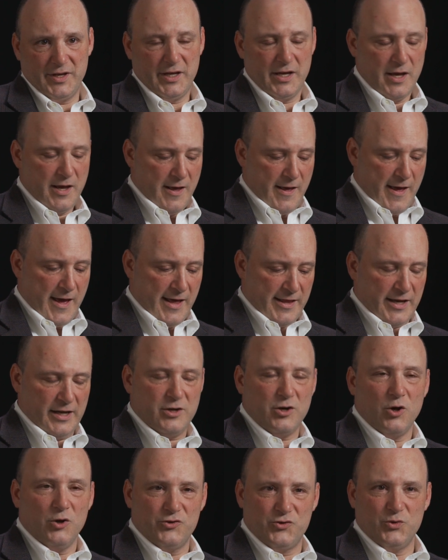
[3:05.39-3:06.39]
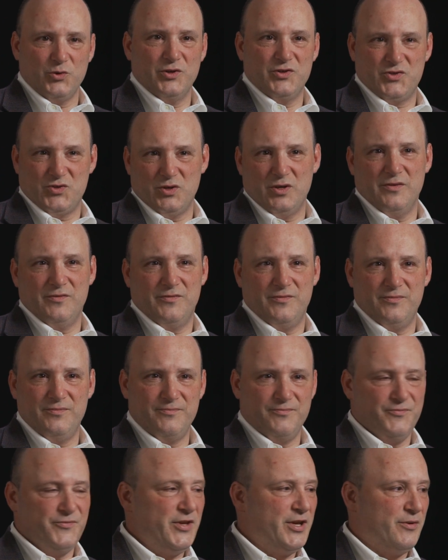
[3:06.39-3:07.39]
thing. And then cultural, it's sort of,
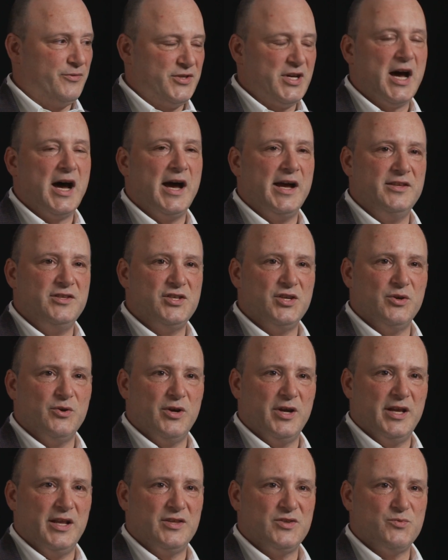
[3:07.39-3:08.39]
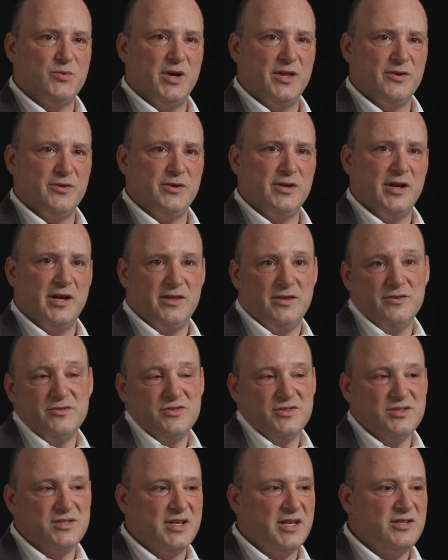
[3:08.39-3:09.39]
you know, tied to it. It's whether or not
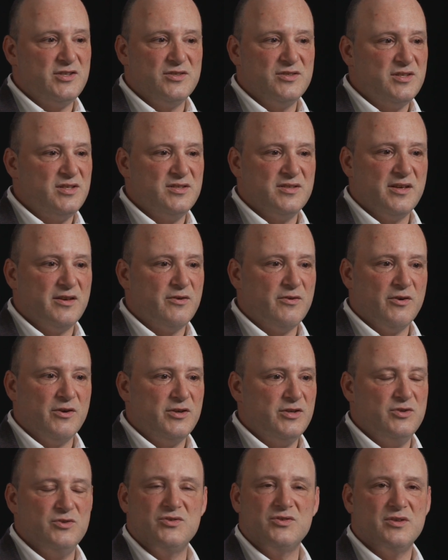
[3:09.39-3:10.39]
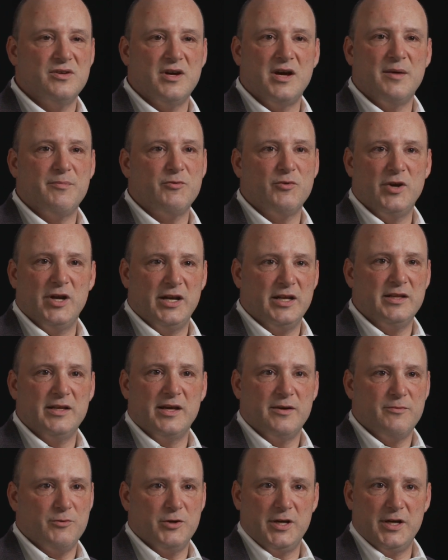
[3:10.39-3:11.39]
there's just agencies that aren't used to operating that